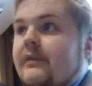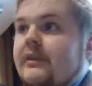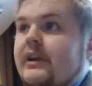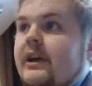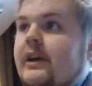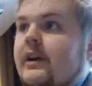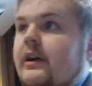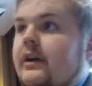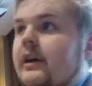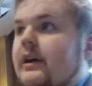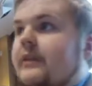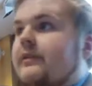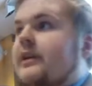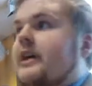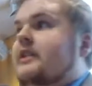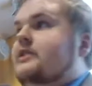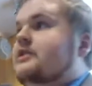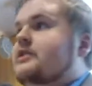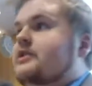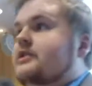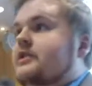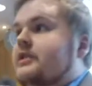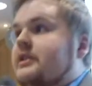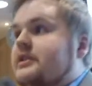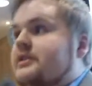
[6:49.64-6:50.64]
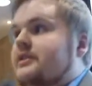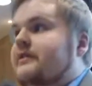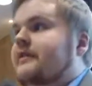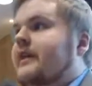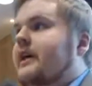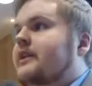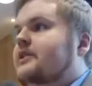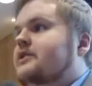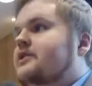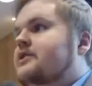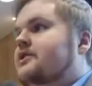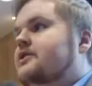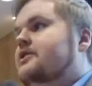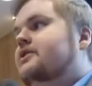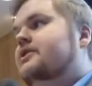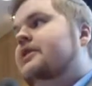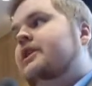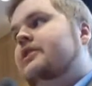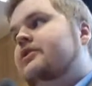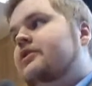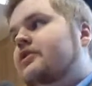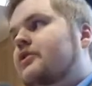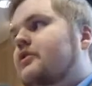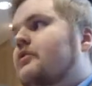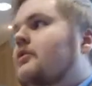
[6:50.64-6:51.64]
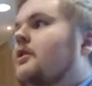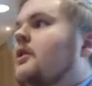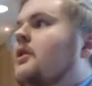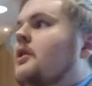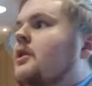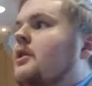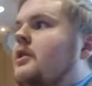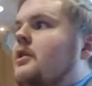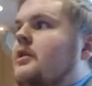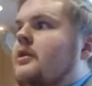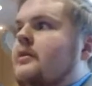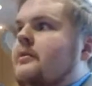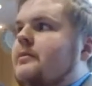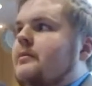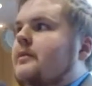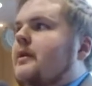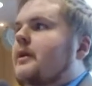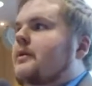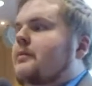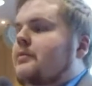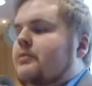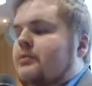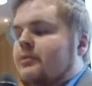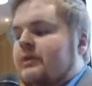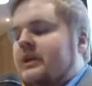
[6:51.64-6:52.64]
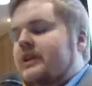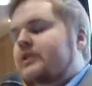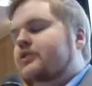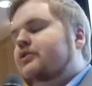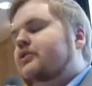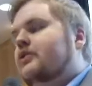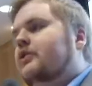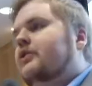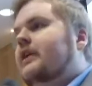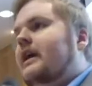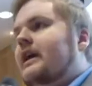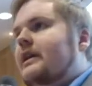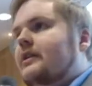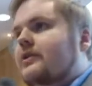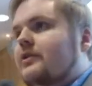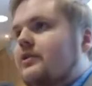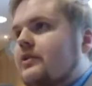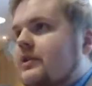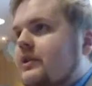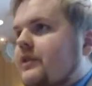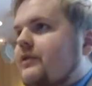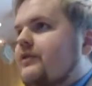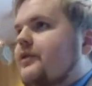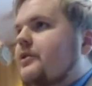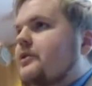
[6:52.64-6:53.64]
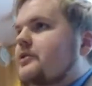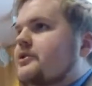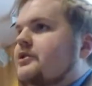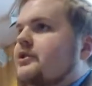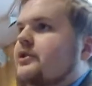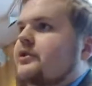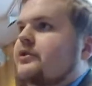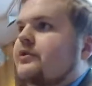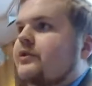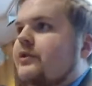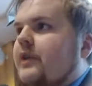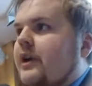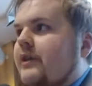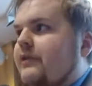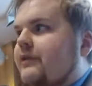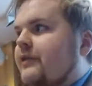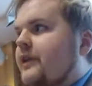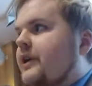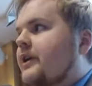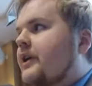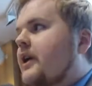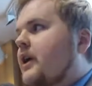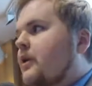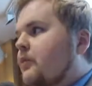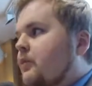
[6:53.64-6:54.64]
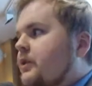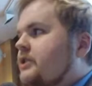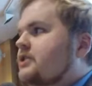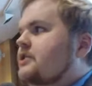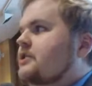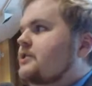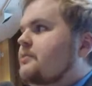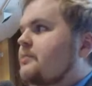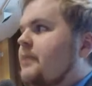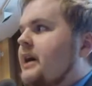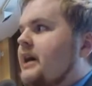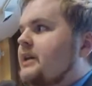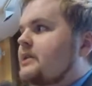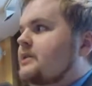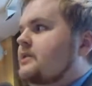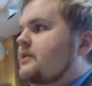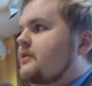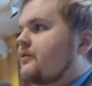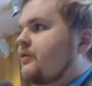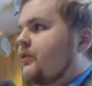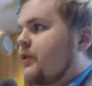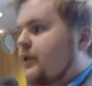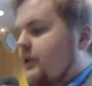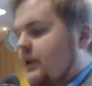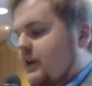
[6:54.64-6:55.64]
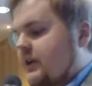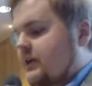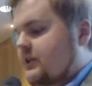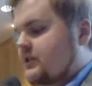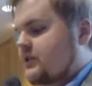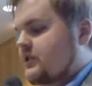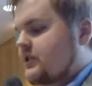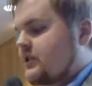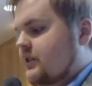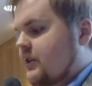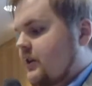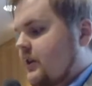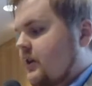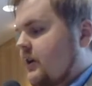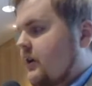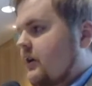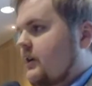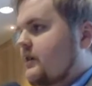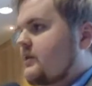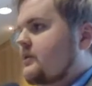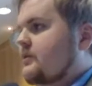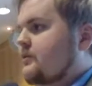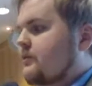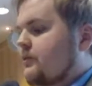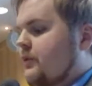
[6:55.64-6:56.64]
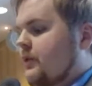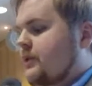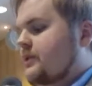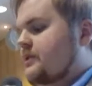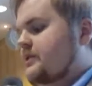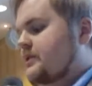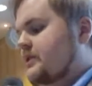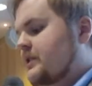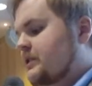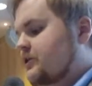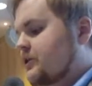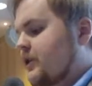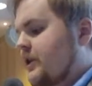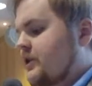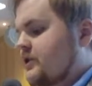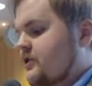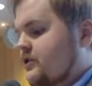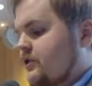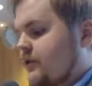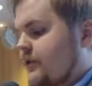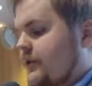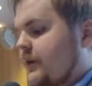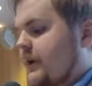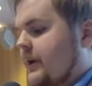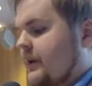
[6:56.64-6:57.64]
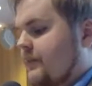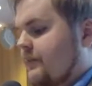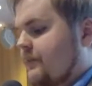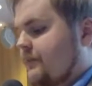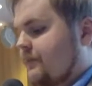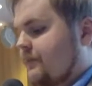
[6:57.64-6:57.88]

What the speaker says: their advantages and disadvantages that you need to look into in the future to try to figure out which is best for each situation you're in.